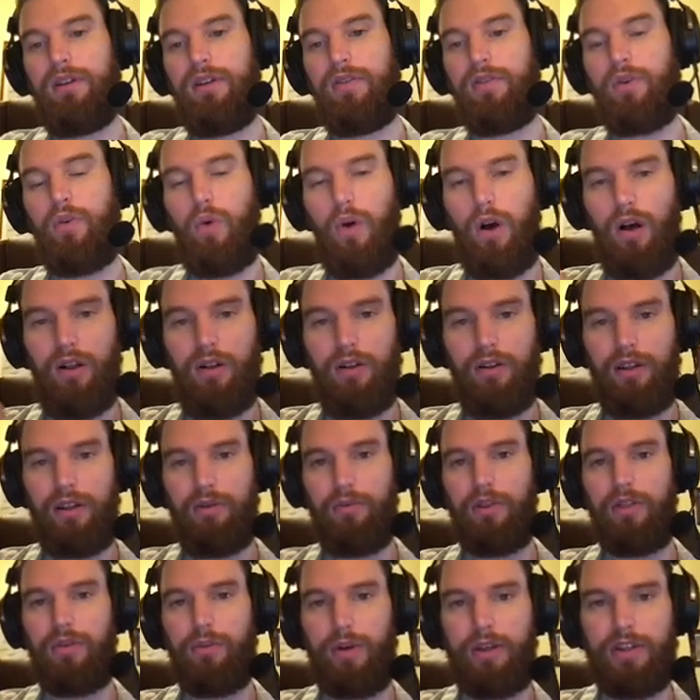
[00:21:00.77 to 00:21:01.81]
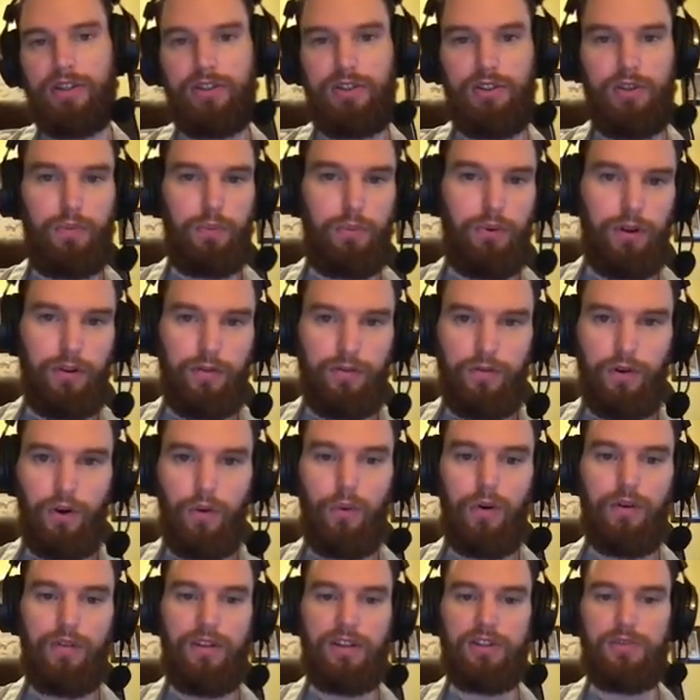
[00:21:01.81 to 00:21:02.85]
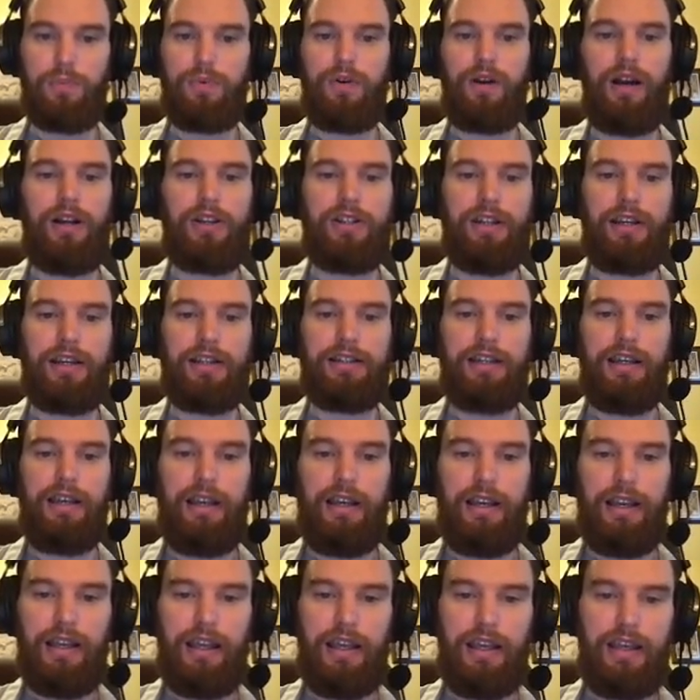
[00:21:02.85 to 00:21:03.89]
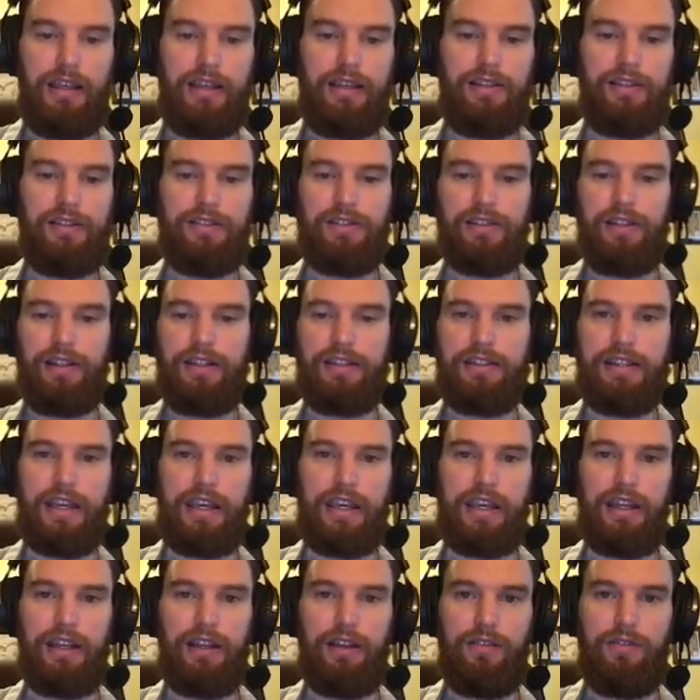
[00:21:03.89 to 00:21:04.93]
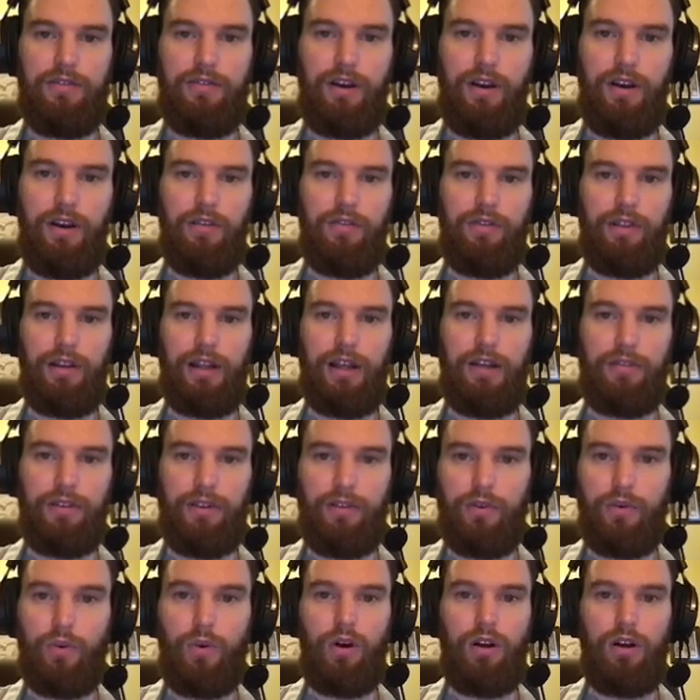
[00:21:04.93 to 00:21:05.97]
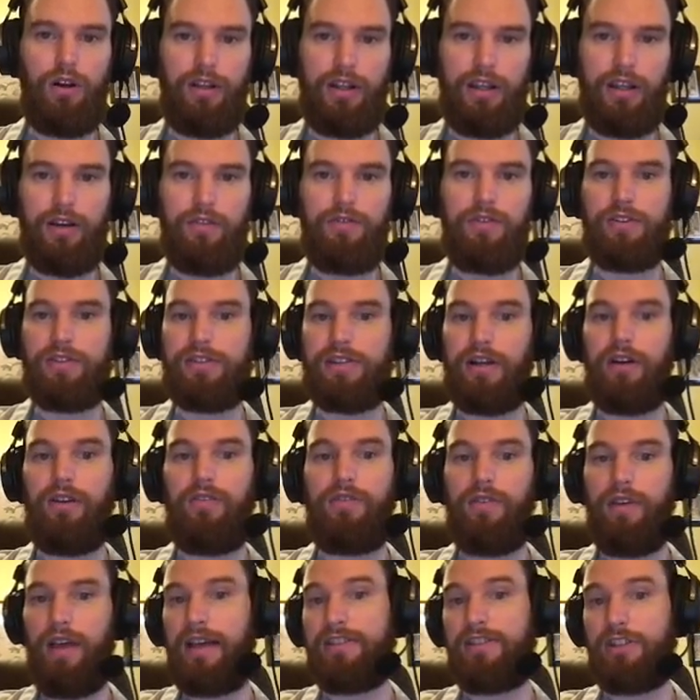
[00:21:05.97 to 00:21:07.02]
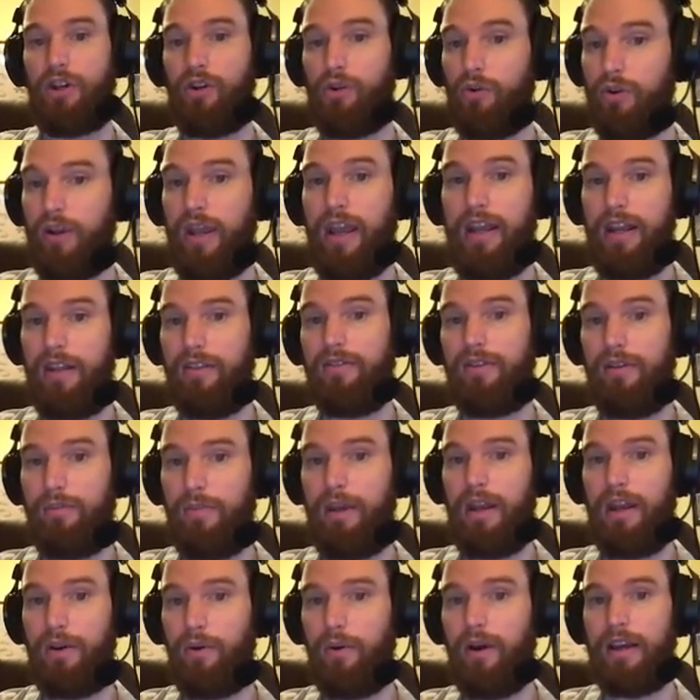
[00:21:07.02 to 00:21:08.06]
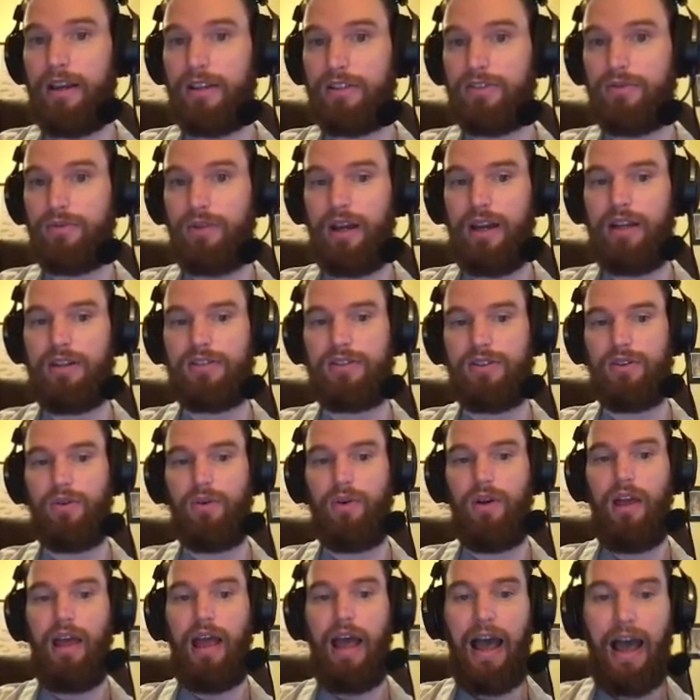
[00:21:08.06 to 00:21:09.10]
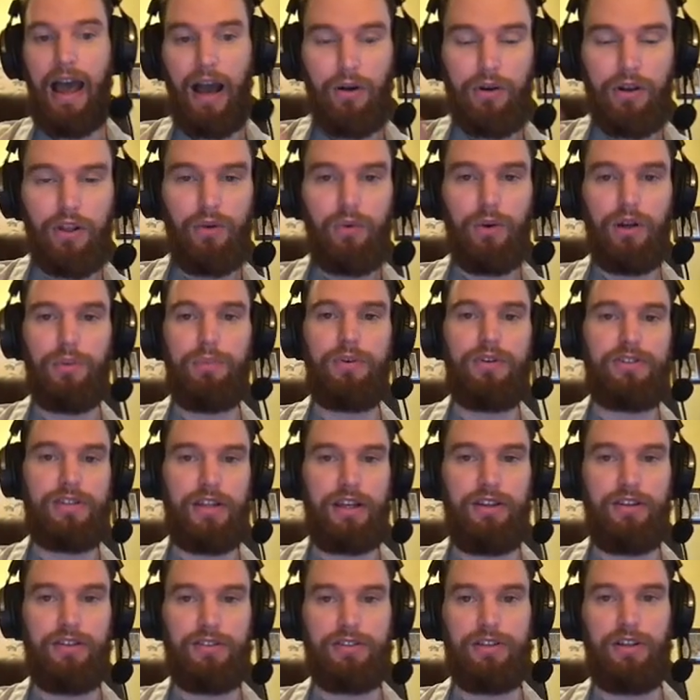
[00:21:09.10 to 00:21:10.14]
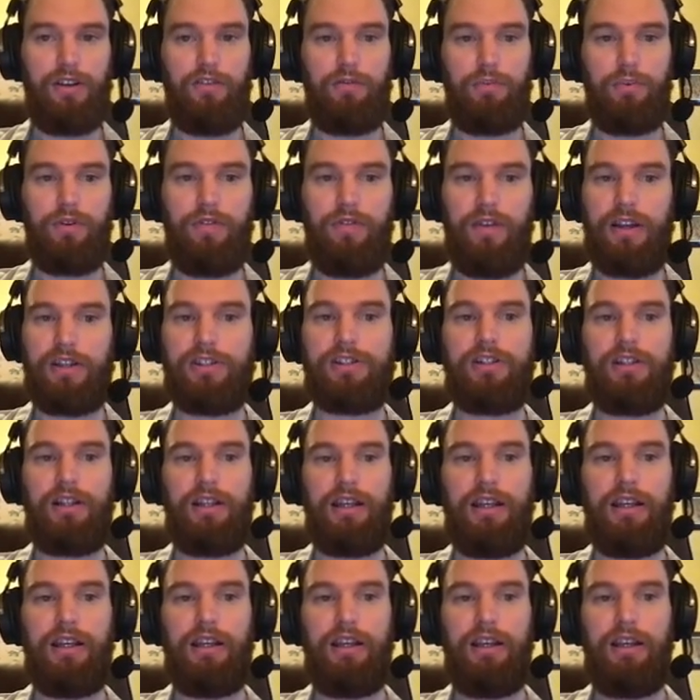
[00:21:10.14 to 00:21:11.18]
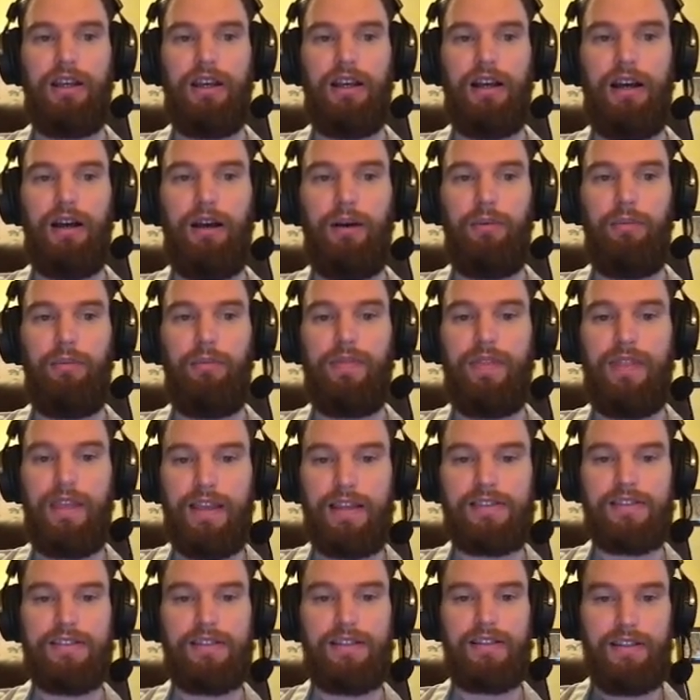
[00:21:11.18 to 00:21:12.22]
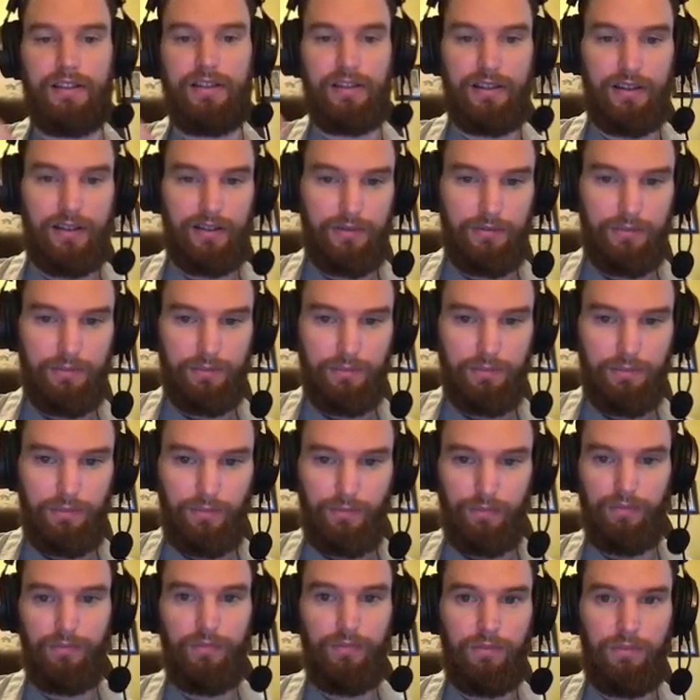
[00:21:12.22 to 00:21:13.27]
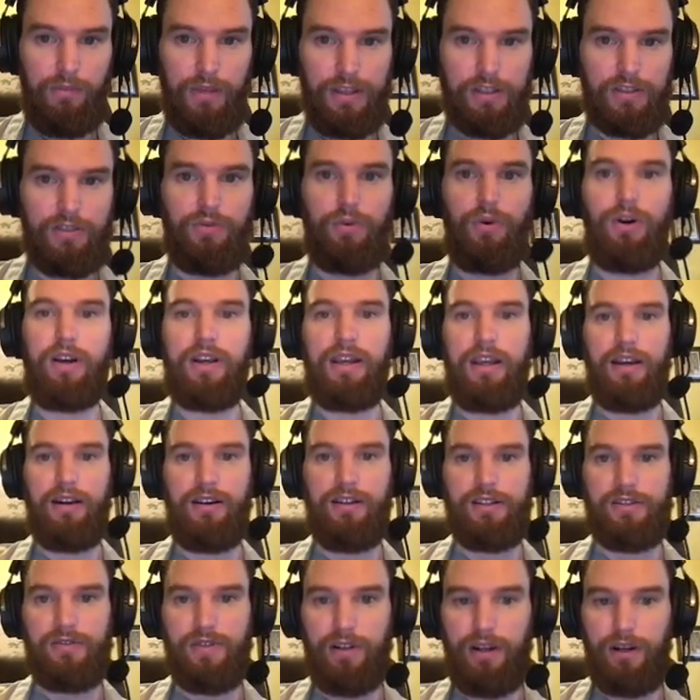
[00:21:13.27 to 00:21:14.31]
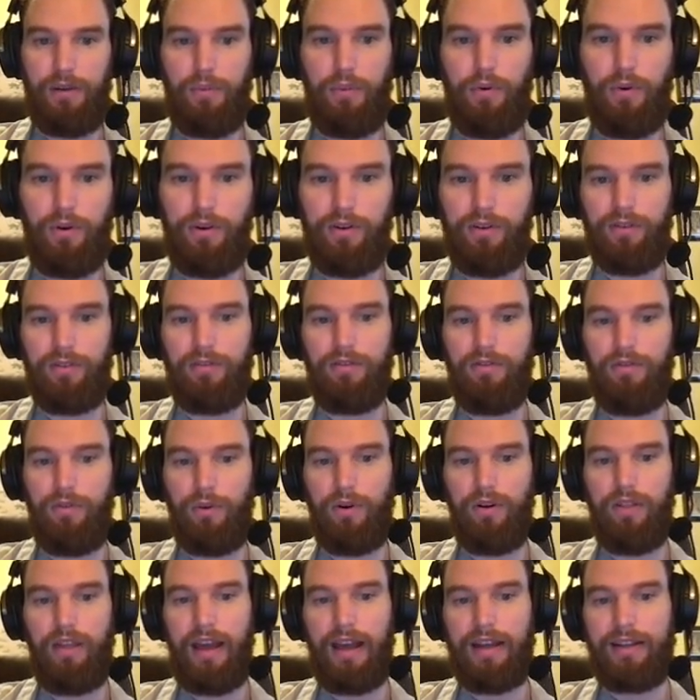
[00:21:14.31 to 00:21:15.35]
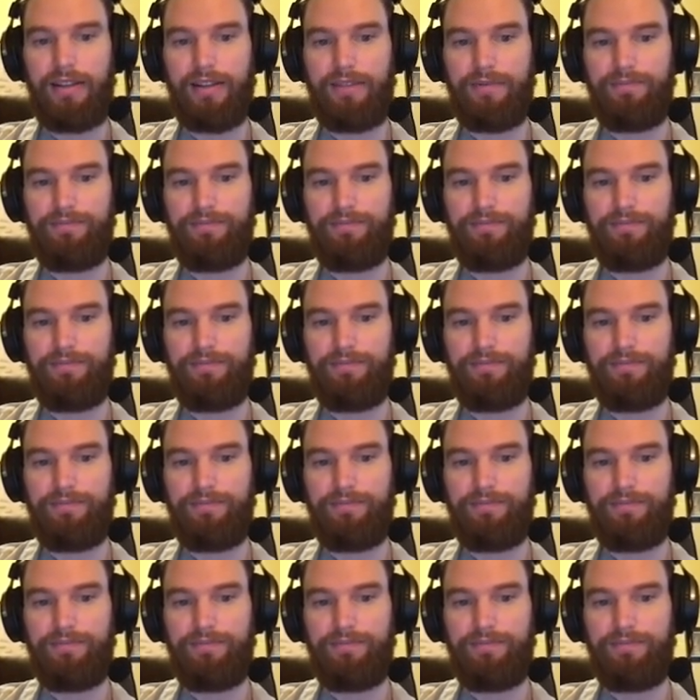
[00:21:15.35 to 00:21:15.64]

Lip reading: of quality with which you put forward this project is indicative of the level of quality of yourself as a creative in many ways, right? So how do you want to present yourself professionally? This piece of work here is very important for that.